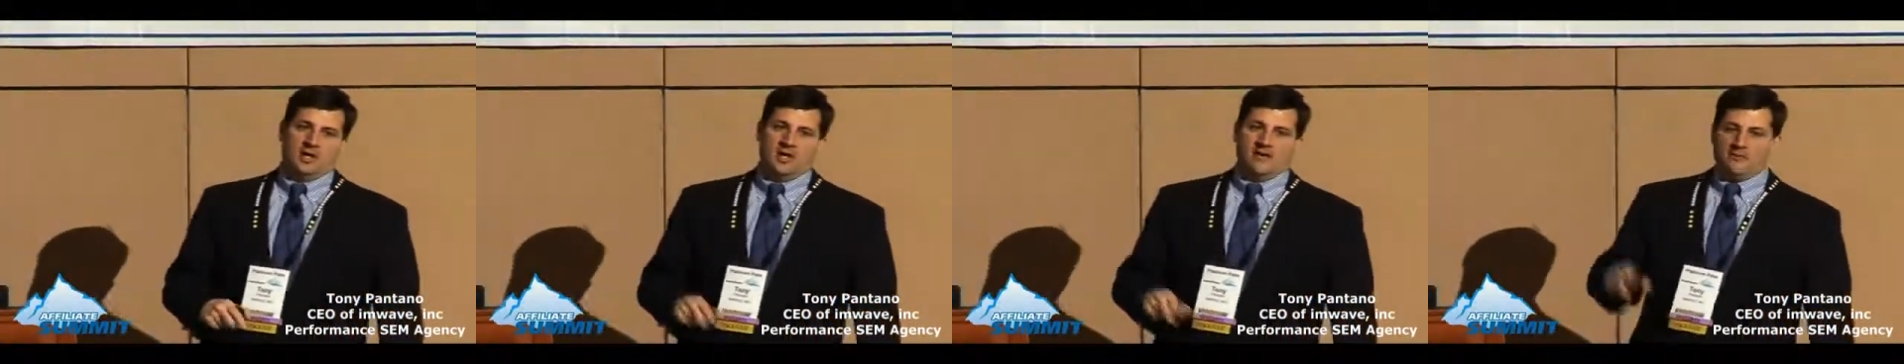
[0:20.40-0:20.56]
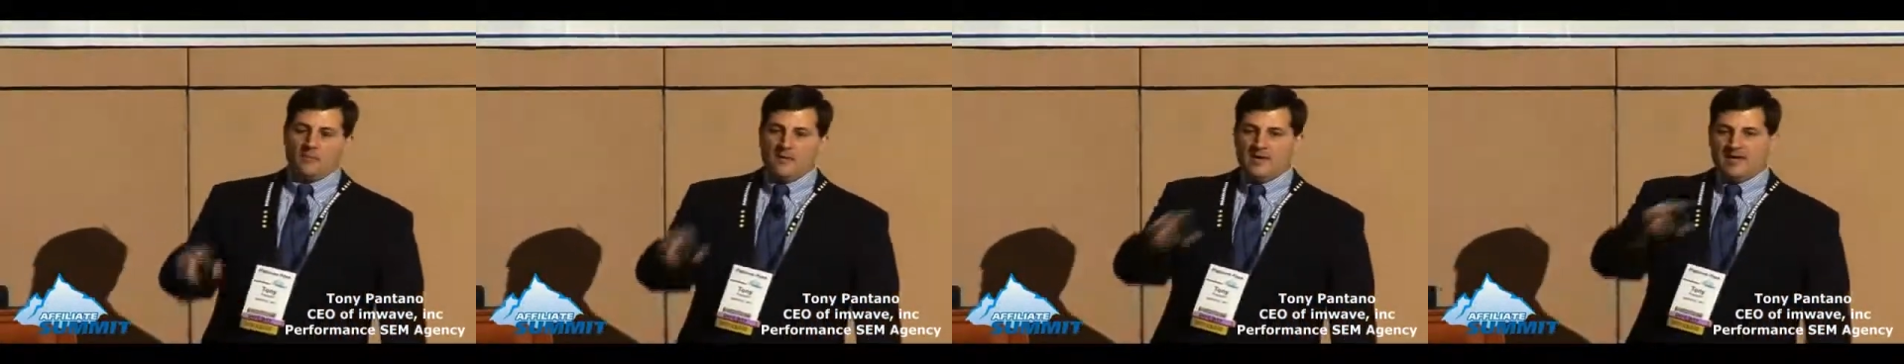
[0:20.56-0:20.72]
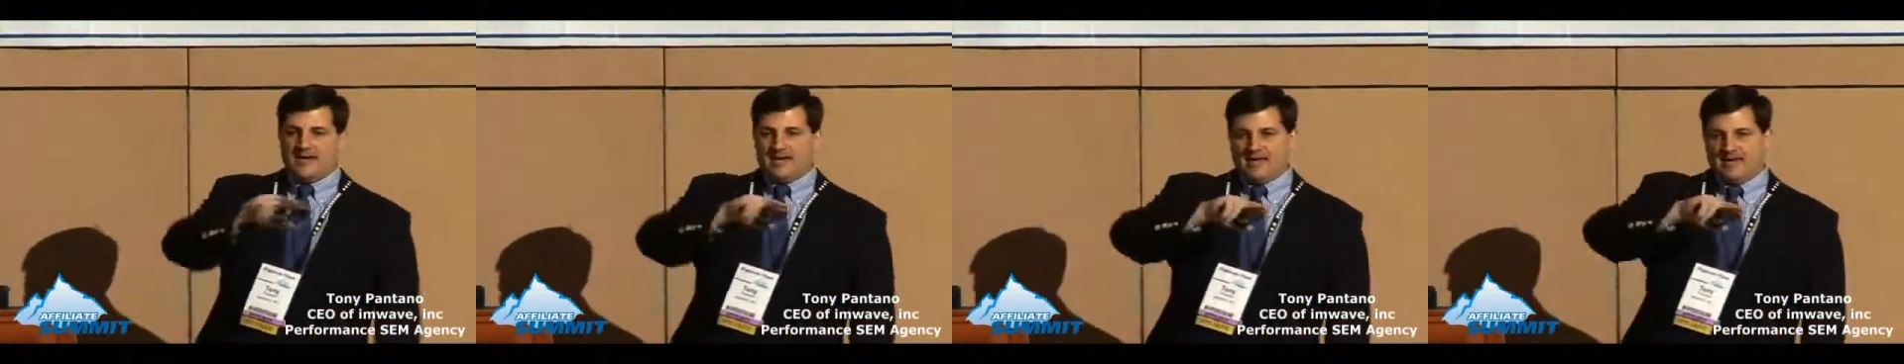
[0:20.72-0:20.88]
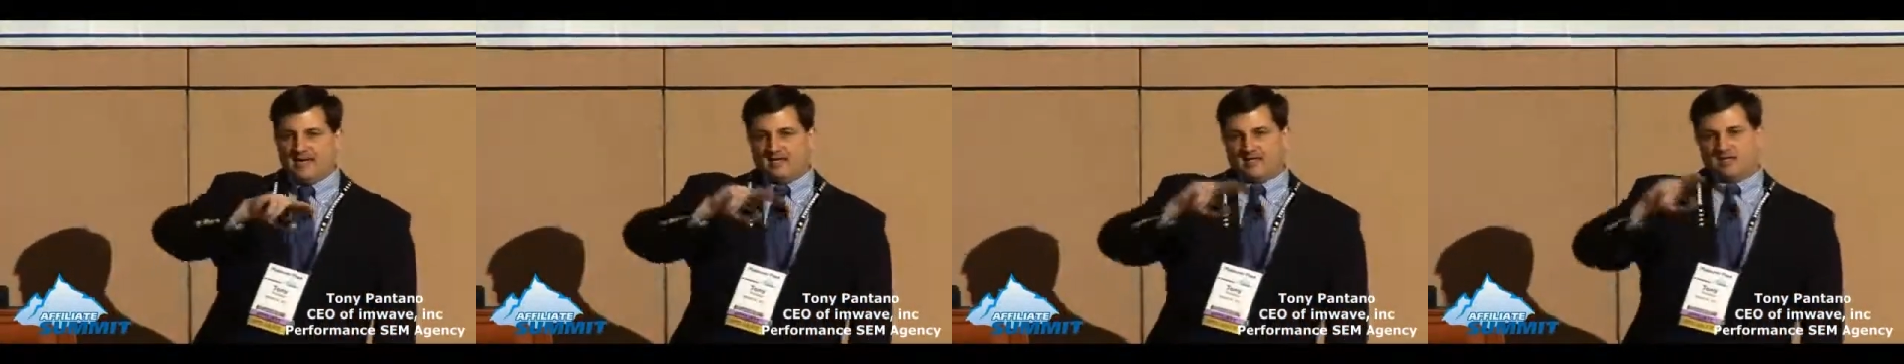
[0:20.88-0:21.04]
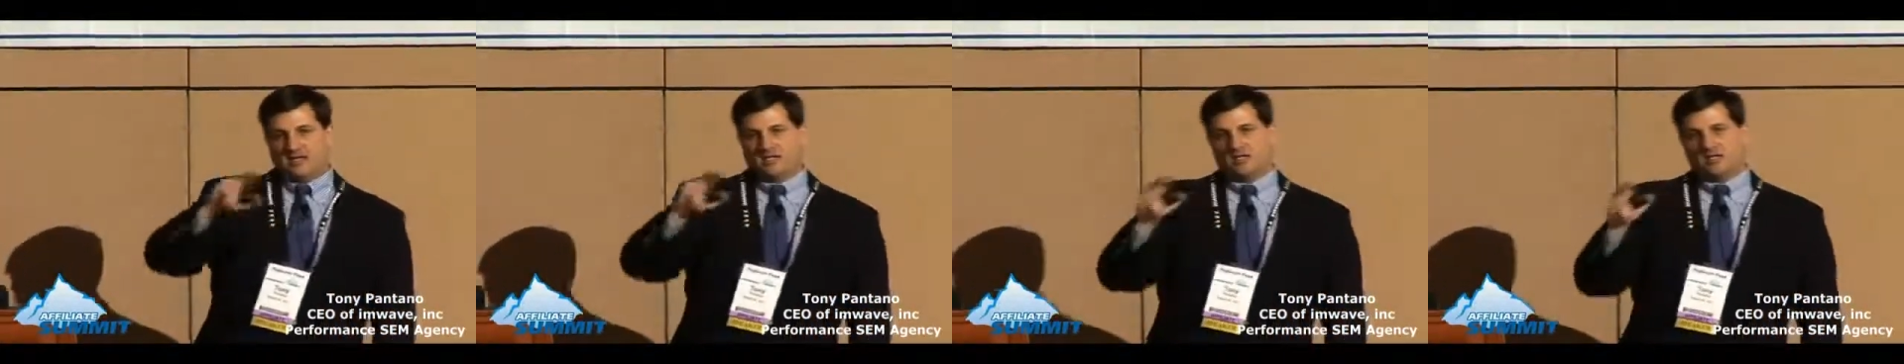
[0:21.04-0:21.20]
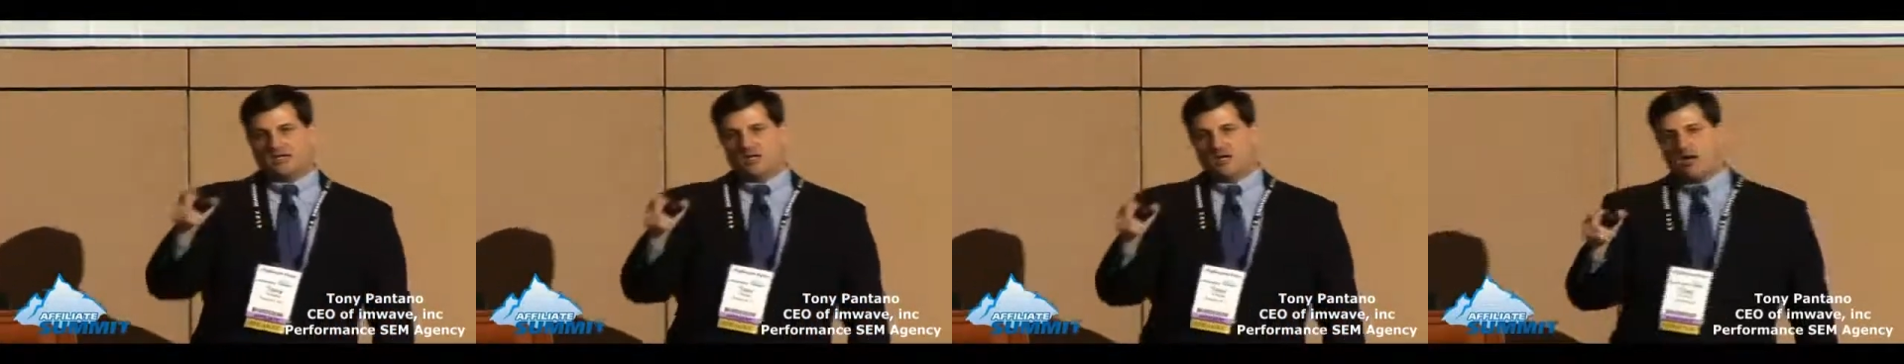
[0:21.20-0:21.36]
If we can't
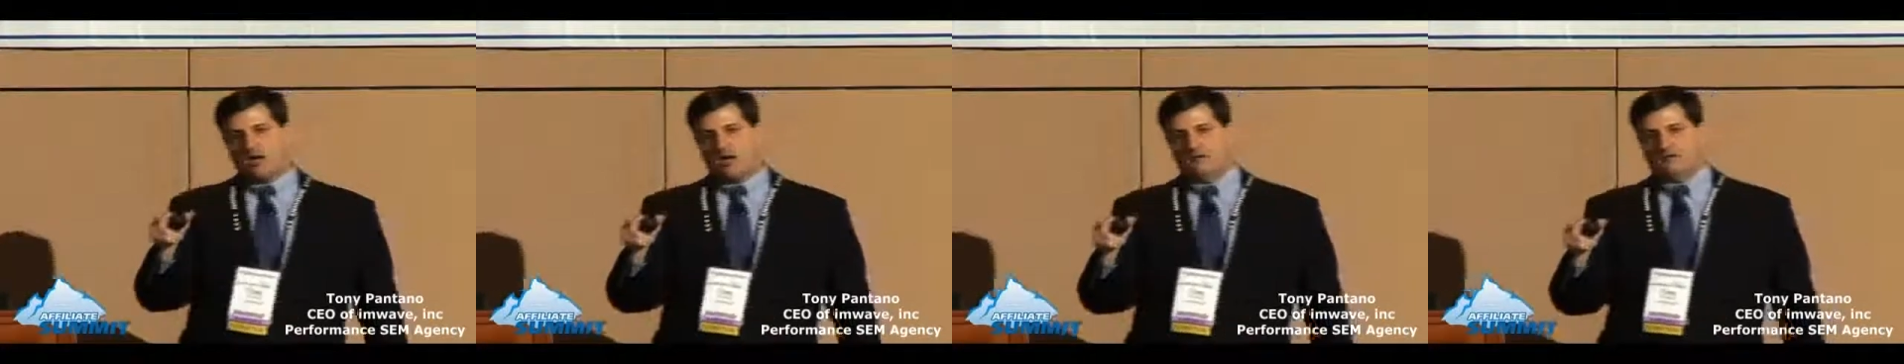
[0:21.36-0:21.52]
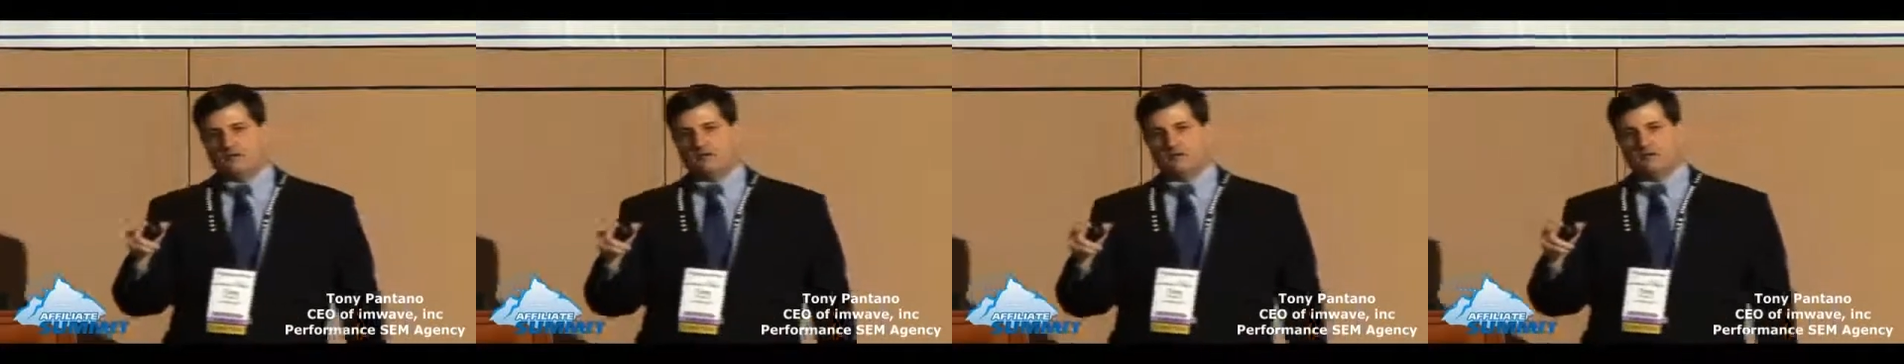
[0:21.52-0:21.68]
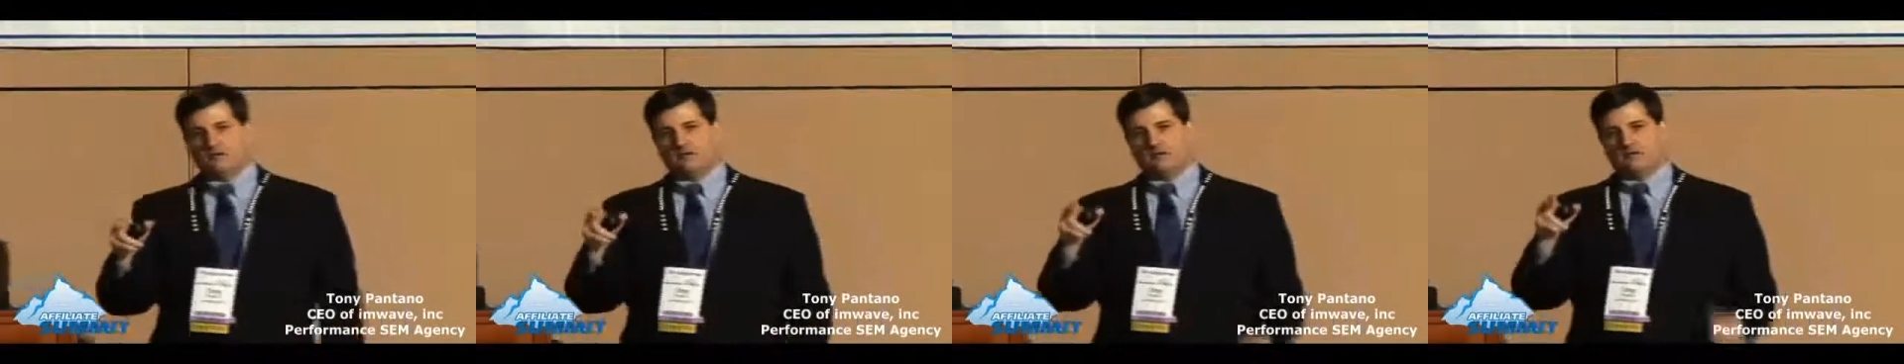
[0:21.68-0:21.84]
come